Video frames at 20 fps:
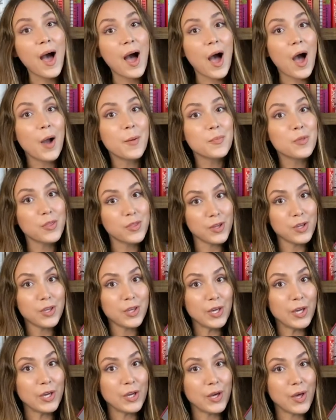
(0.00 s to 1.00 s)
I'm
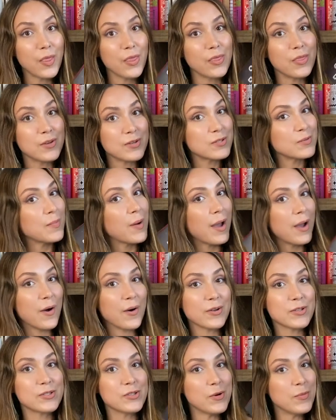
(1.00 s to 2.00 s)
thinking this might
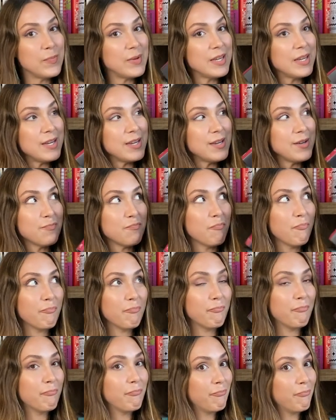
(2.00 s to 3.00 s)
also be
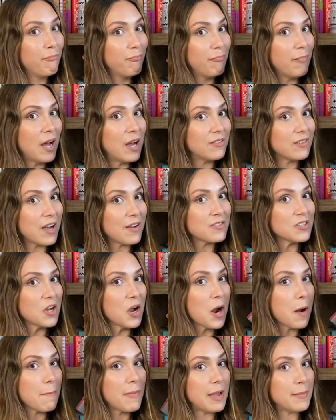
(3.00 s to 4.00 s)
a
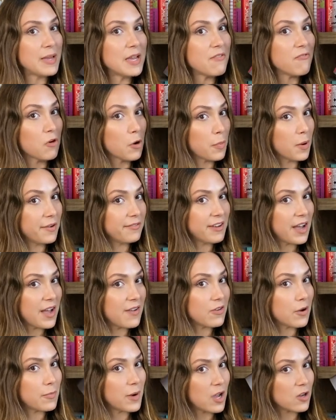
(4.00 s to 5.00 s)
5-star, maybe
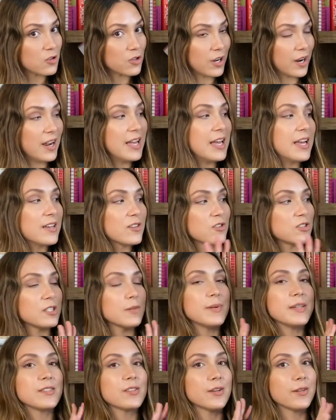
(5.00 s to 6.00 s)
4.5, I'm not sure, just
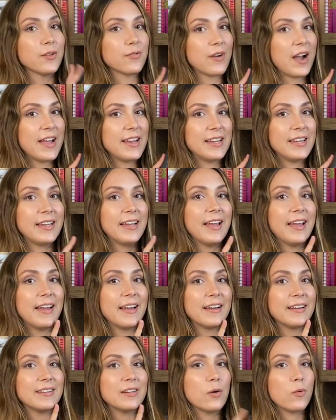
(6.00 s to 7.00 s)
depends on the writing
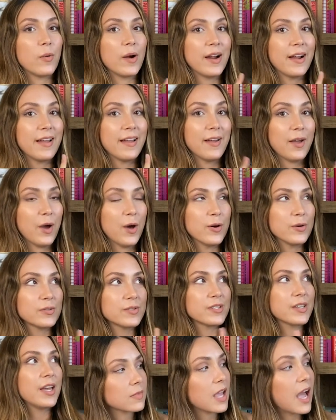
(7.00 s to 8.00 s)
and where it
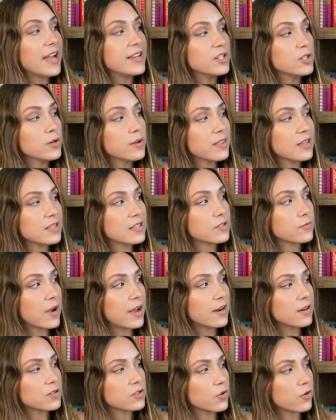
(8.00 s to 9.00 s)
goes. I do know that this
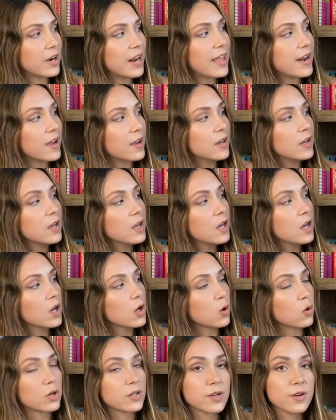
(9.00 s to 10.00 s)
writer, Zoraida
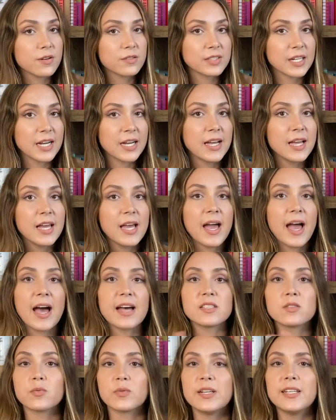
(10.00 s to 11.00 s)
Cordova,
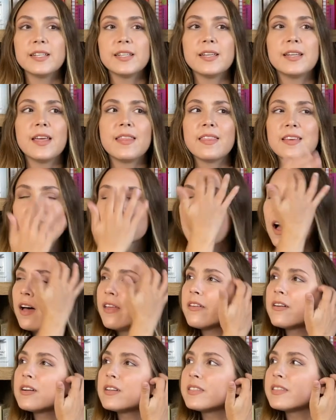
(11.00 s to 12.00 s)
has written this
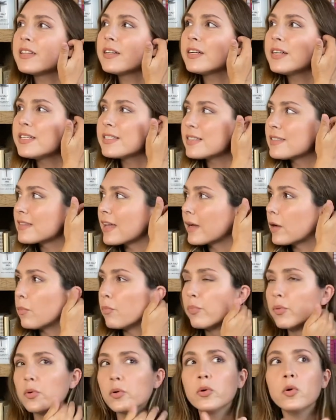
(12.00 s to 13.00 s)
other series. It's like
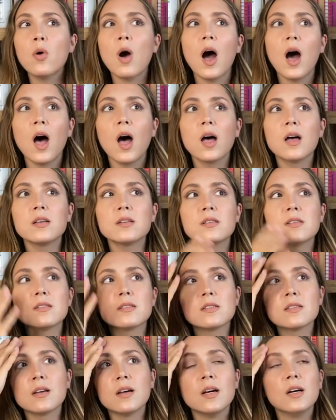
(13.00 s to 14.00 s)

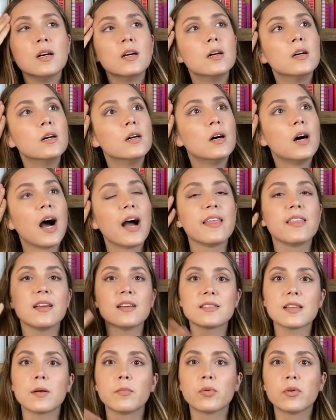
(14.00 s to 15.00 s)
Brujas, I think
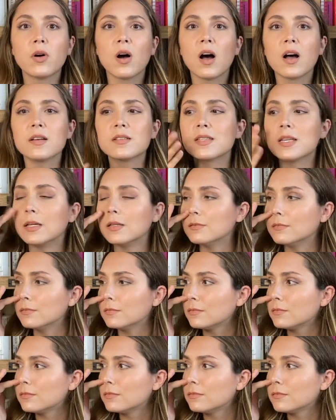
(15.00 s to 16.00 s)
it's like Brujas
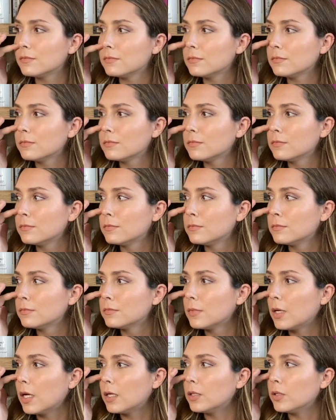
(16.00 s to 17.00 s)
in
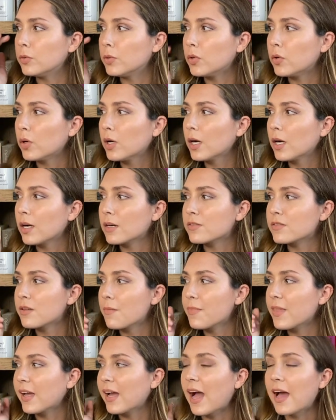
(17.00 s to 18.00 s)
New York or
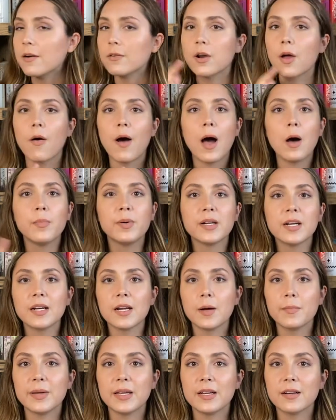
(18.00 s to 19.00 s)
something, I don't know, I'll put it
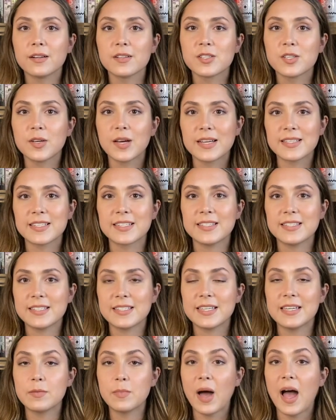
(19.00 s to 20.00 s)
up here so you guys can
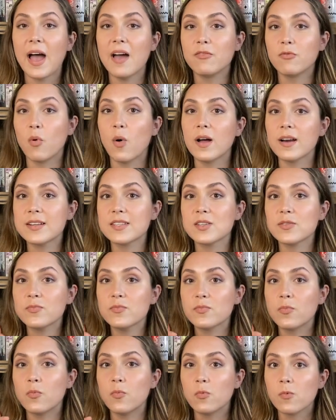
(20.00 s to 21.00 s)
see, but I wanted to
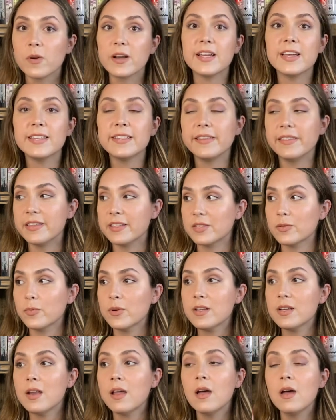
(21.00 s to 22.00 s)
read this
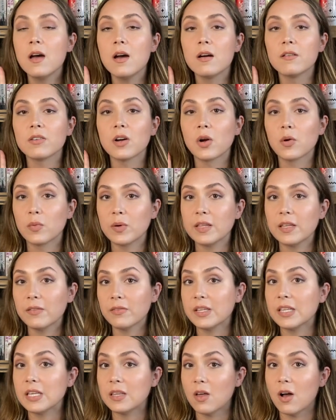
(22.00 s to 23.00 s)
one for a really,
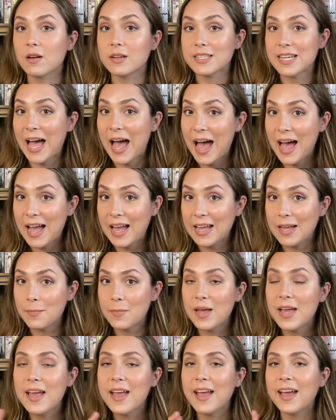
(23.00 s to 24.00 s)
really long time
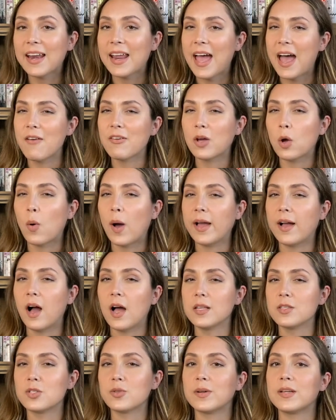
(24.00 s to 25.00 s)
and I haven't quite
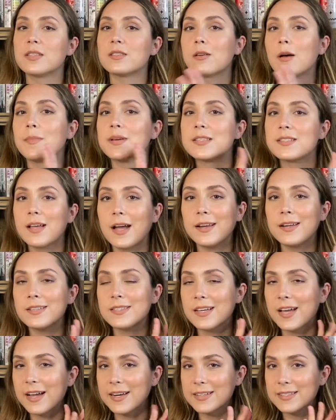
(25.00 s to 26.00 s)
gotten to it. So I'm excited
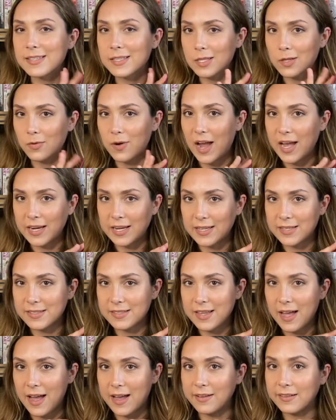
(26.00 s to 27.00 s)
to kind of see the writing
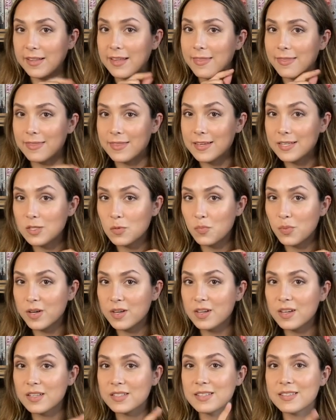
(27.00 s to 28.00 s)
style in this
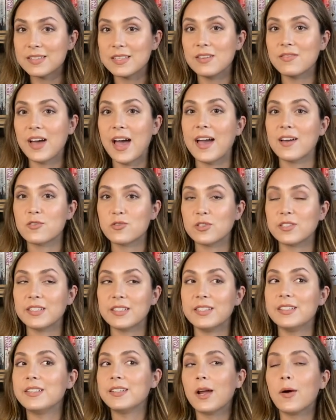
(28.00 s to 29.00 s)
book to see if I actually,
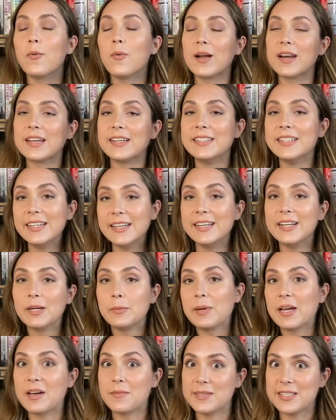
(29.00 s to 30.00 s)
you know, wanna
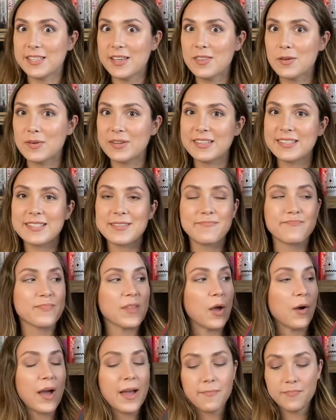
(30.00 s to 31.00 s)
pick up these other books.
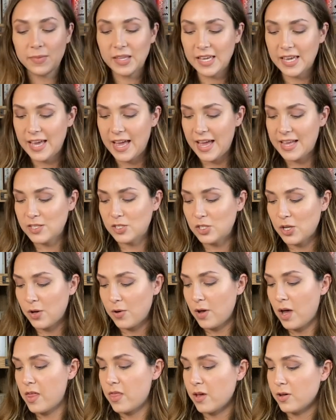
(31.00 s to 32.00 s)
Okay, and
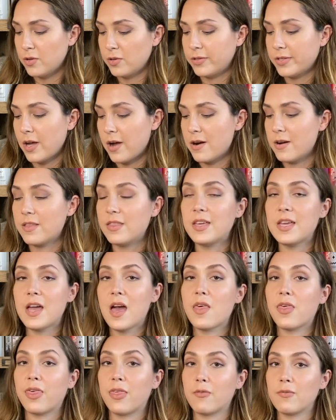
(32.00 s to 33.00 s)
so those are
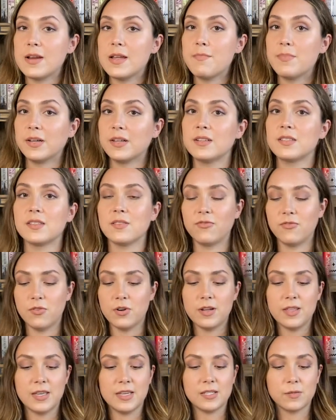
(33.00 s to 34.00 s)
the three books
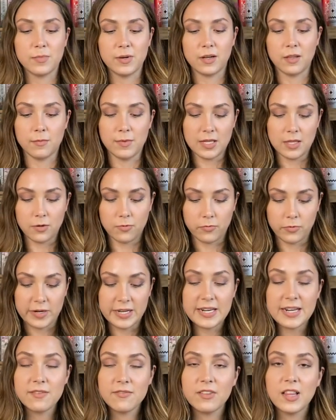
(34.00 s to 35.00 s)
for this book of the month
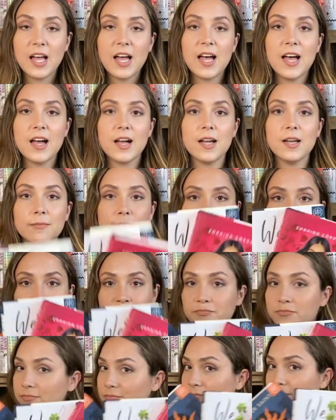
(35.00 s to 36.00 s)
reading vlog.
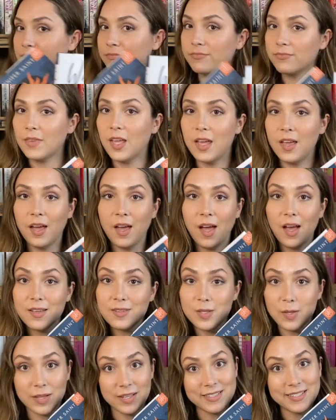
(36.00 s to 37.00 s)

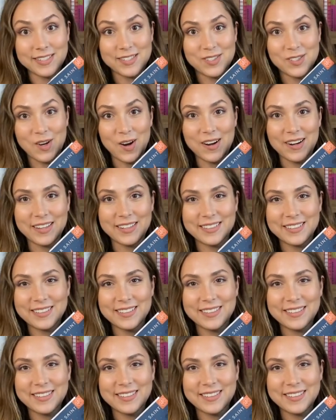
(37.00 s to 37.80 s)
So let's get started.